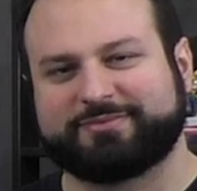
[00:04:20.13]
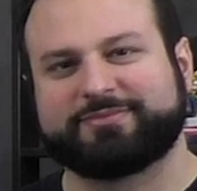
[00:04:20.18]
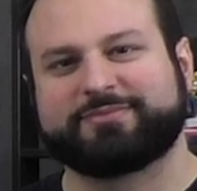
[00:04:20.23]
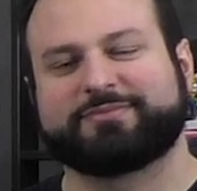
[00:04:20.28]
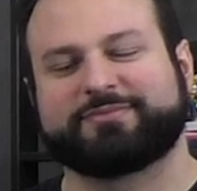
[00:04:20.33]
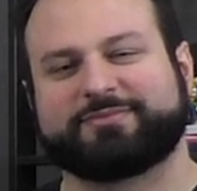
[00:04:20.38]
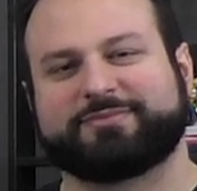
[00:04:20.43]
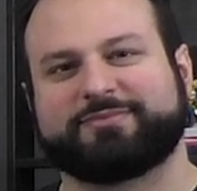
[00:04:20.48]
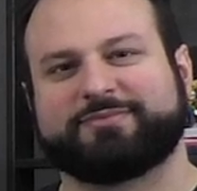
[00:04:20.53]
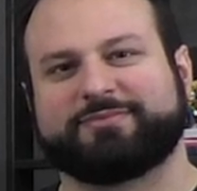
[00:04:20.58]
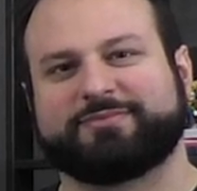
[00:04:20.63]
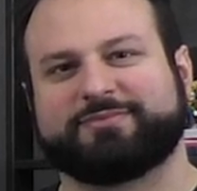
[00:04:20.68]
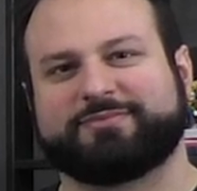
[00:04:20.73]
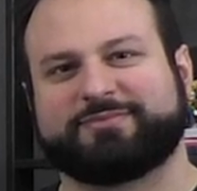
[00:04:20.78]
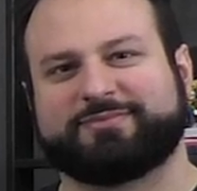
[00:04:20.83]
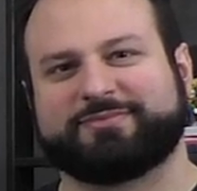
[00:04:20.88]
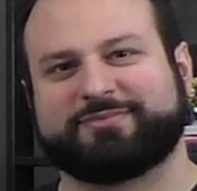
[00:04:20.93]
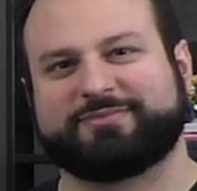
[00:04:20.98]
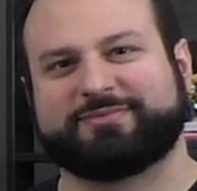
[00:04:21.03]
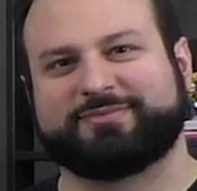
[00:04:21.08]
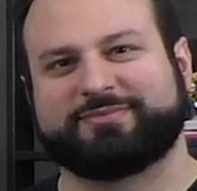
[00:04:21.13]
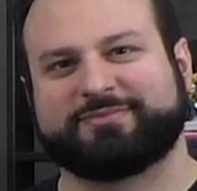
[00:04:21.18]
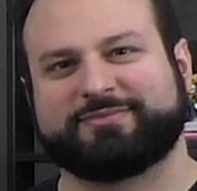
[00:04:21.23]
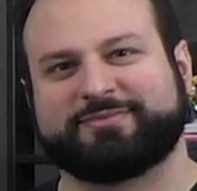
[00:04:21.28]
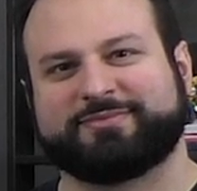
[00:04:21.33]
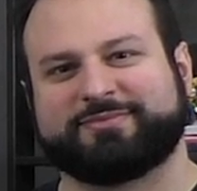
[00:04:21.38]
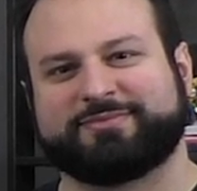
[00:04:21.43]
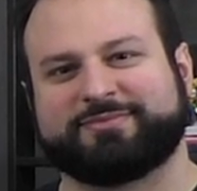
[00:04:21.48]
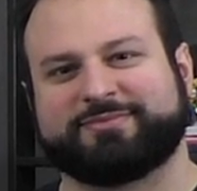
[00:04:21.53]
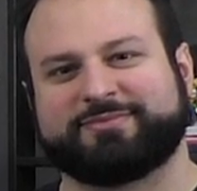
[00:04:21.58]

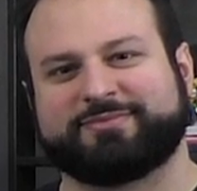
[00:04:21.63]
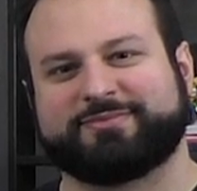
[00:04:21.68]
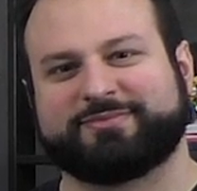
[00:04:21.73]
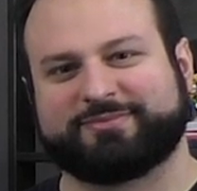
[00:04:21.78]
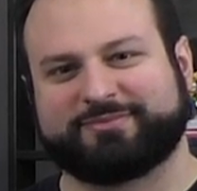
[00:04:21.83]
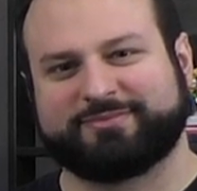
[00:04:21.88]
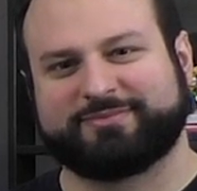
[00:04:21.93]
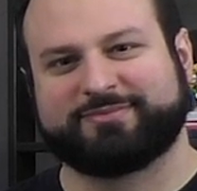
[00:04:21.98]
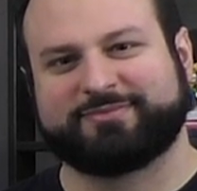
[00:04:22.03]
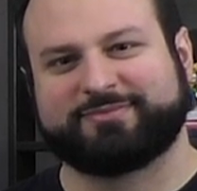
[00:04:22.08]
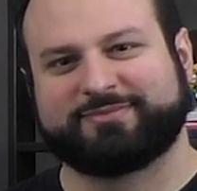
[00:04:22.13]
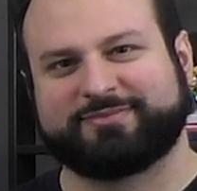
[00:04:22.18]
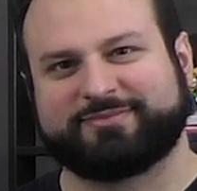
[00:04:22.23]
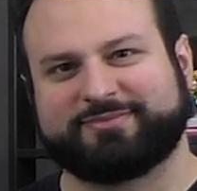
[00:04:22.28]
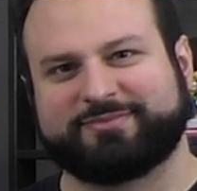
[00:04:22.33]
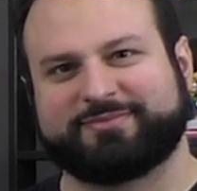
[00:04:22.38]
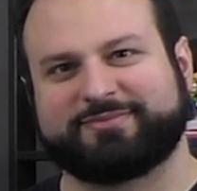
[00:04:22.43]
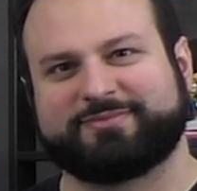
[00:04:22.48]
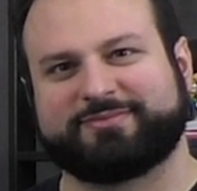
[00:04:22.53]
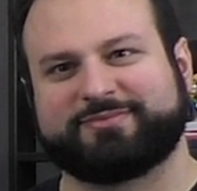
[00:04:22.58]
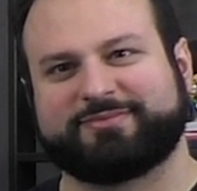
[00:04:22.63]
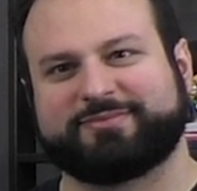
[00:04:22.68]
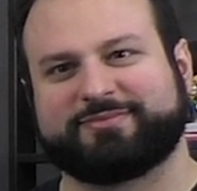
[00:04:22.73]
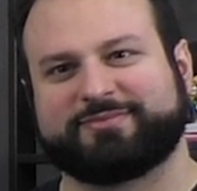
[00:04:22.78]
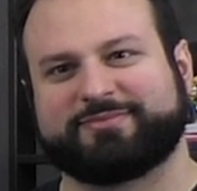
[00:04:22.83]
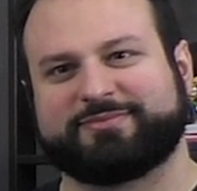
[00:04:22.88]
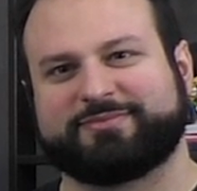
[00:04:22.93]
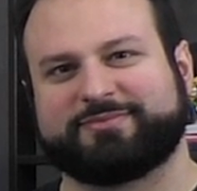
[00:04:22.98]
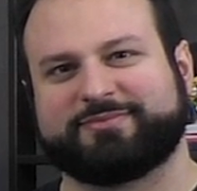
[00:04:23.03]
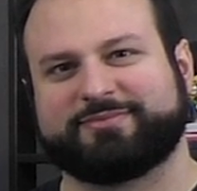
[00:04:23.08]

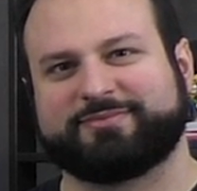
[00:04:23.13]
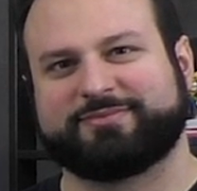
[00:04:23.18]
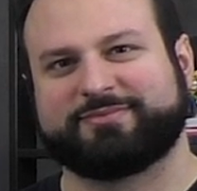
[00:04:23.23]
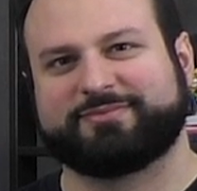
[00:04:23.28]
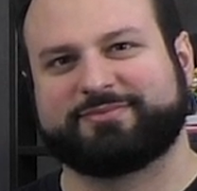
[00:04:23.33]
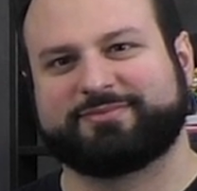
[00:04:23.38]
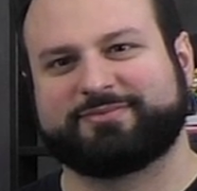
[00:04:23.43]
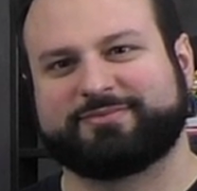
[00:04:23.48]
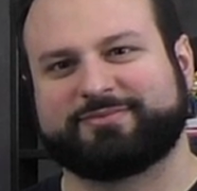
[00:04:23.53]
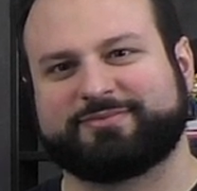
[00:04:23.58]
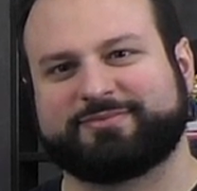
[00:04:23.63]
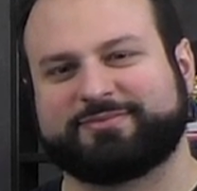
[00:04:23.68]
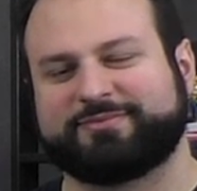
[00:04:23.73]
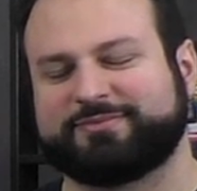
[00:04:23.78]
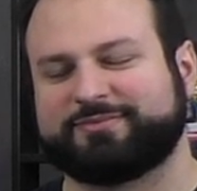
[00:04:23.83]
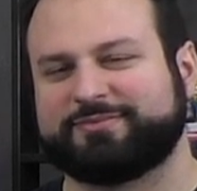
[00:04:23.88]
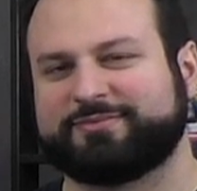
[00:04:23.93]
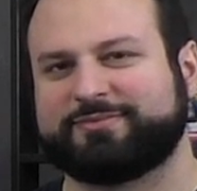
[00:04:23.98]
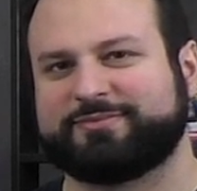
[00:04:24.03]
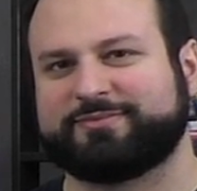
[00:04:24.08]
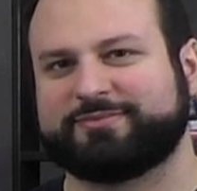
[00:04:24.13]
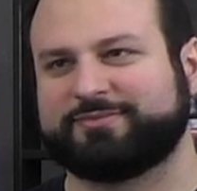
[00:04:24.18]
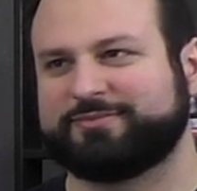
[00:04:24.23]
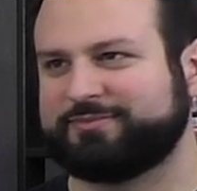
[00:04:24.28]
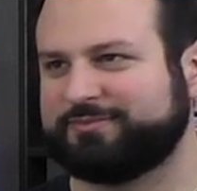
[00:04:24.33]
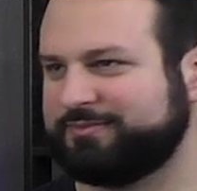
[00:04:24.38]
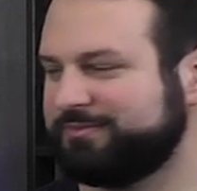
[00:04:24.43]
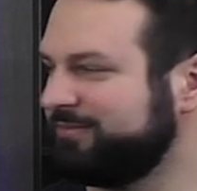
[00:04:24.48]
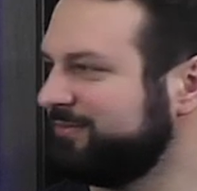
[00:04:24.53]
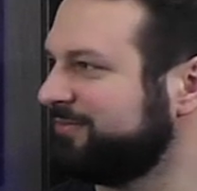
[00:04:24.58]

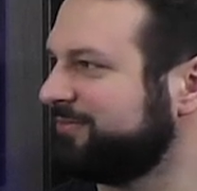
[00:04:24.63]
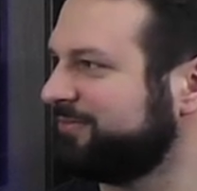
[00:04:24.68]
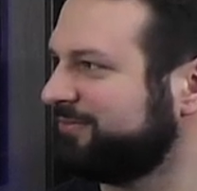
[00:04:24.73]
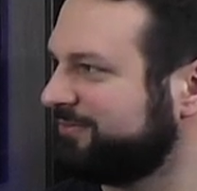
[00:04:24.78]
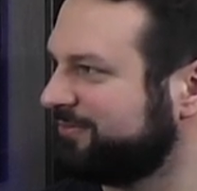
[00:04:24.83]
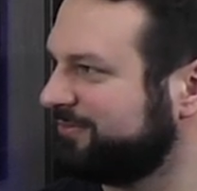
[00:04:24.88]
(not speaking)